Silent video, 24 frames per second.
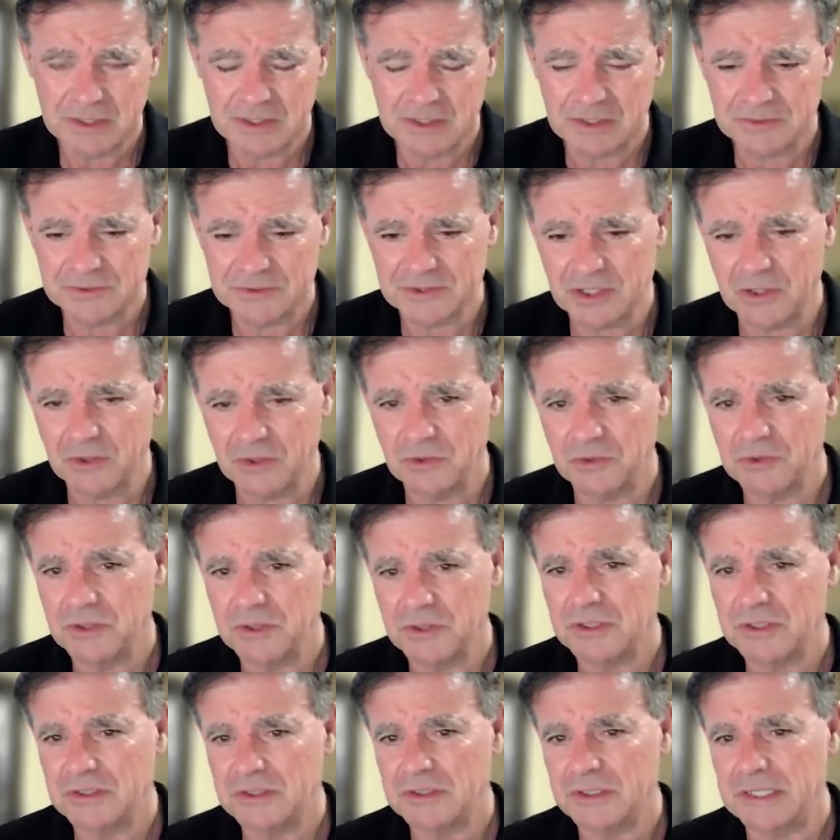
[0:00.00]
And so
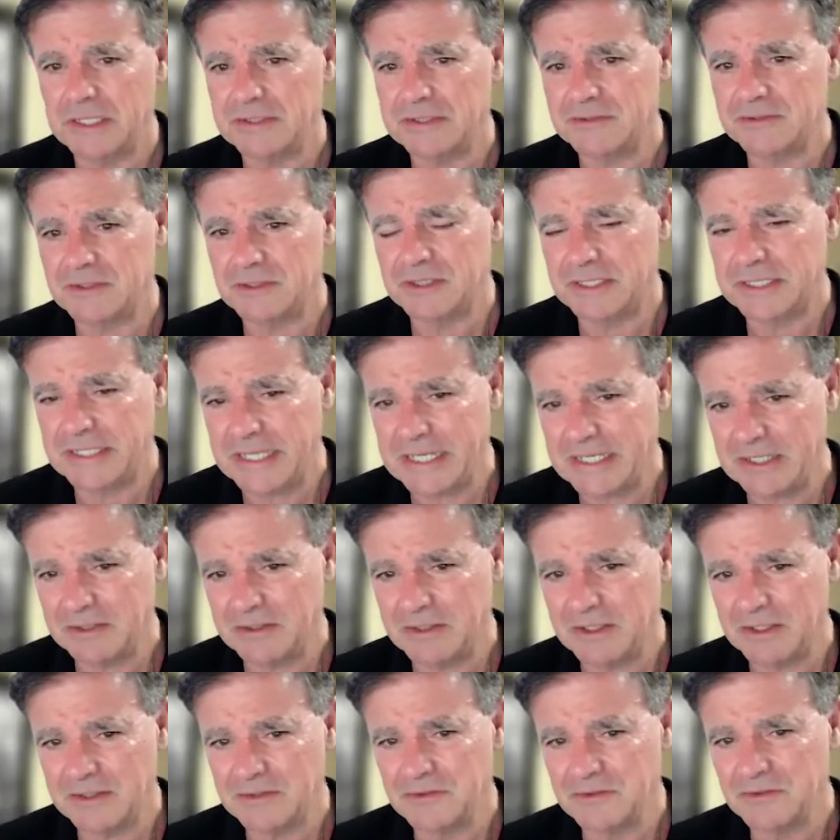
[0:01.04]
it's,
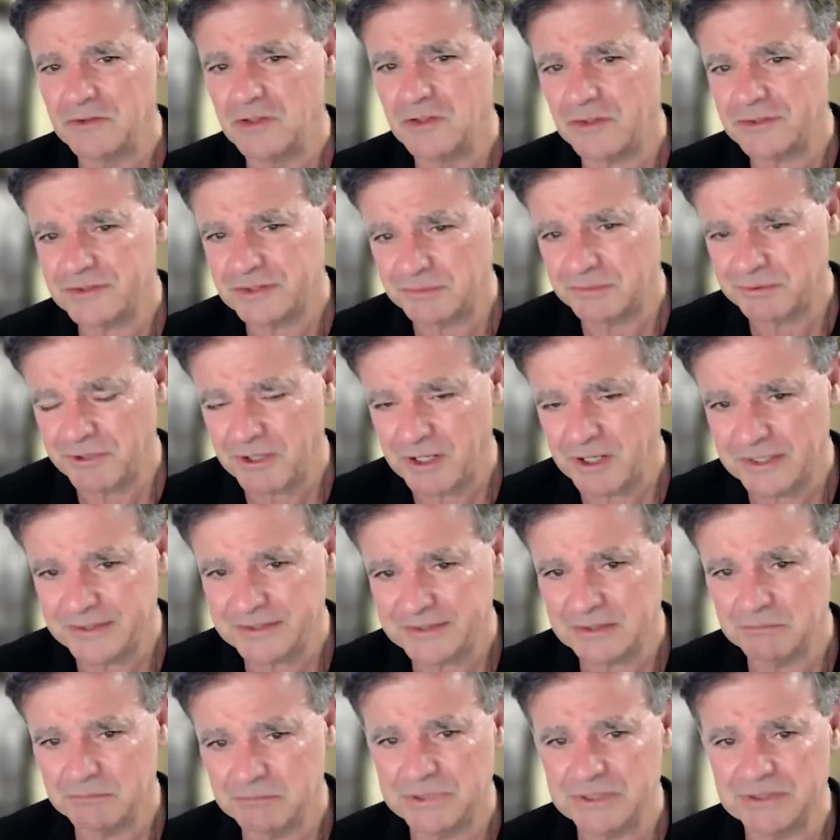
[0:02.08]
again, not
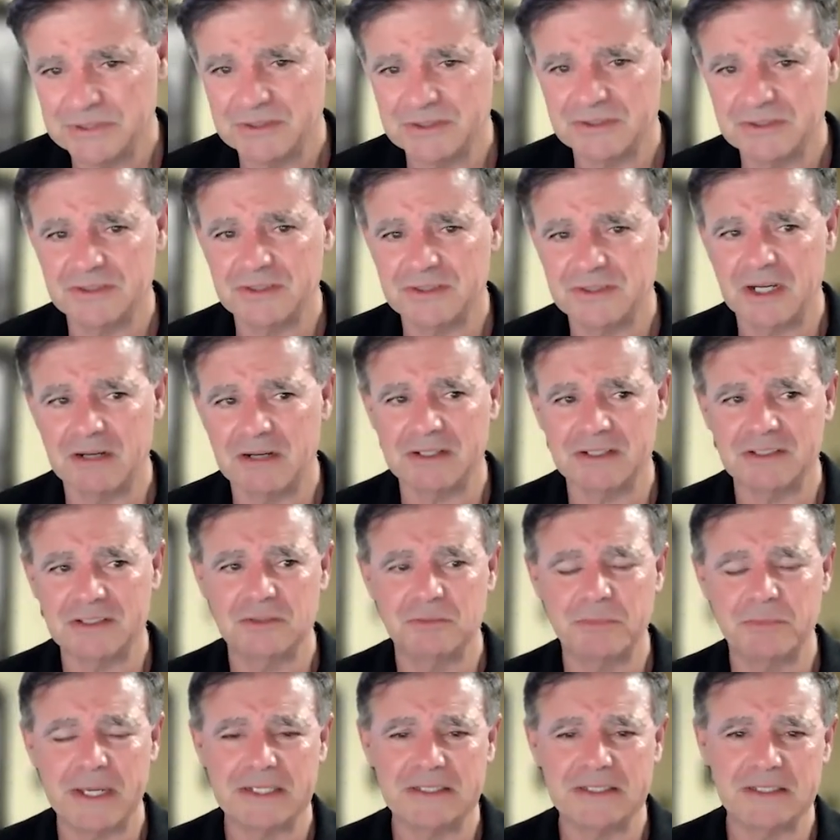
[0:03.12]
surprising businesses are
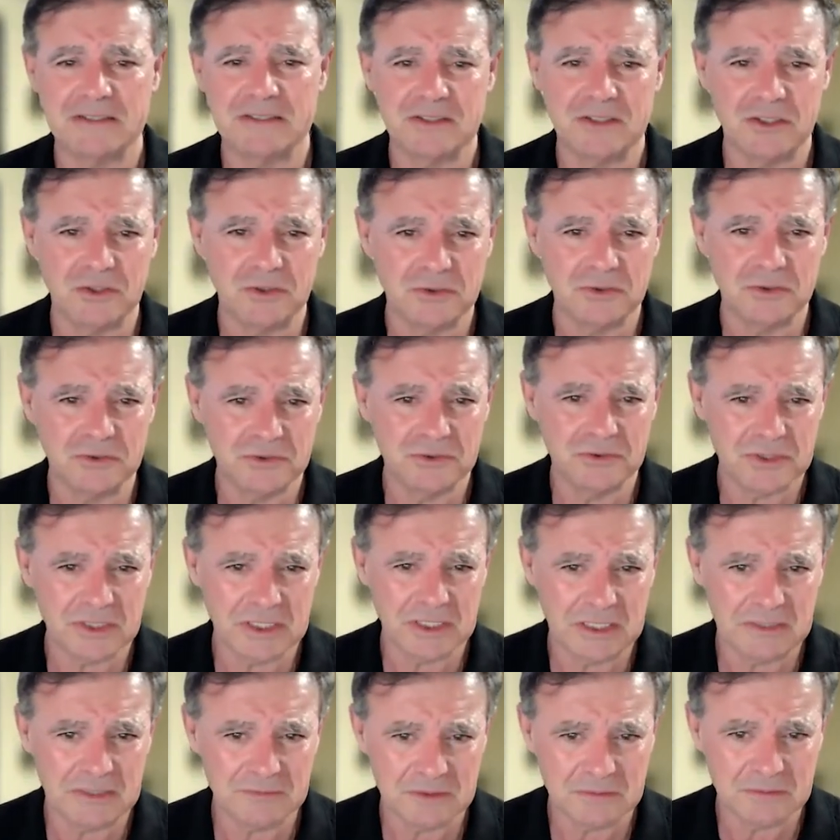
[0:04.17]
expecting to use
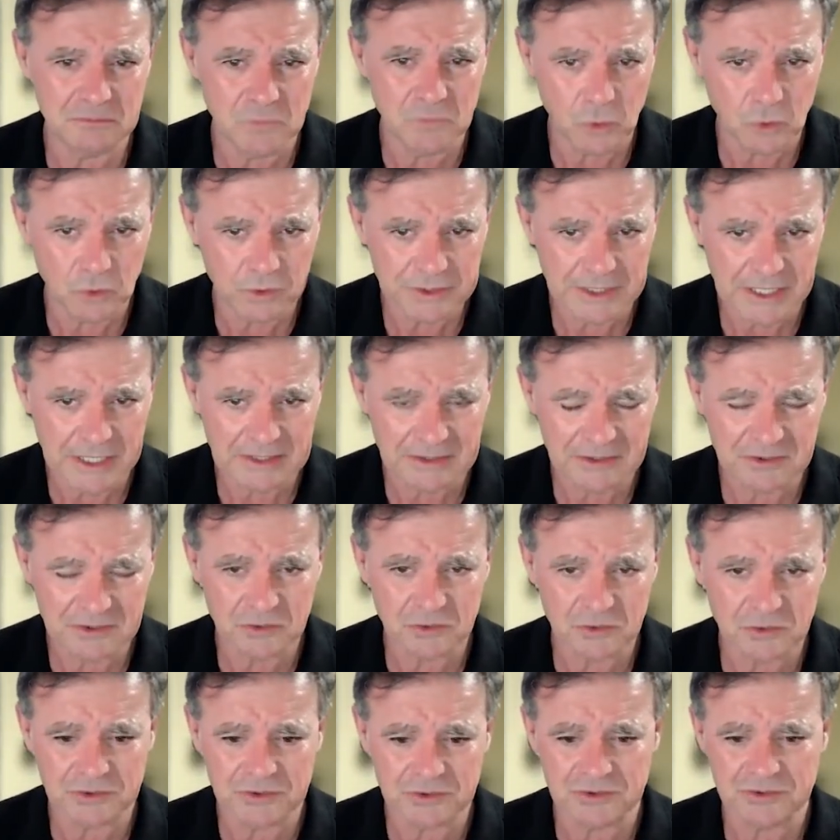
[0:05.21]
even more data
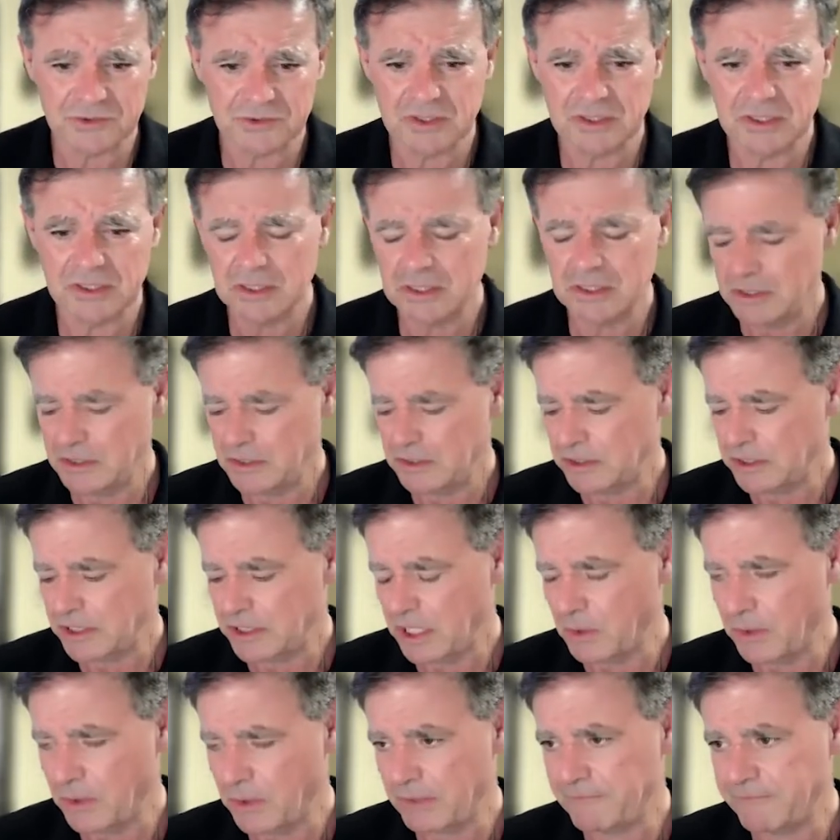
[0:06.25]
sources
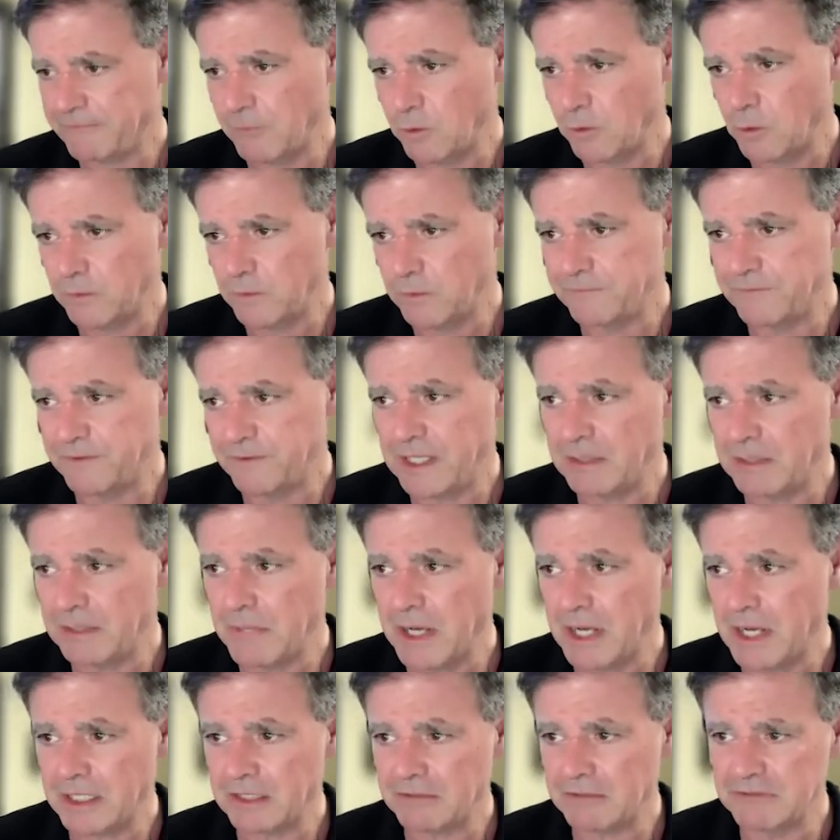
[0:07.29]
going forward for their
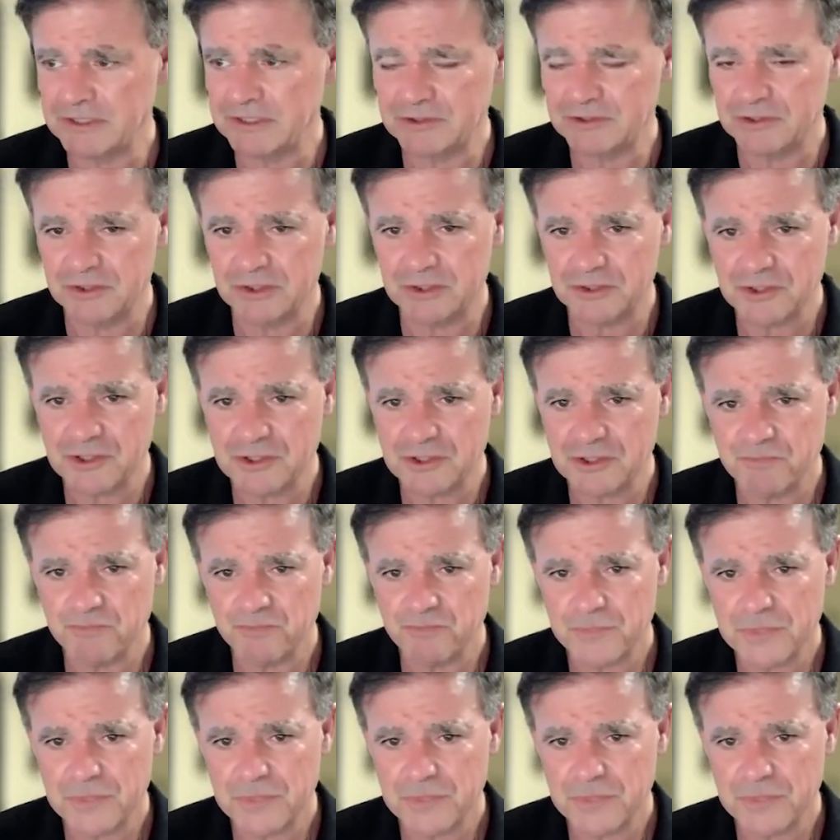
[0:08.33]
market research.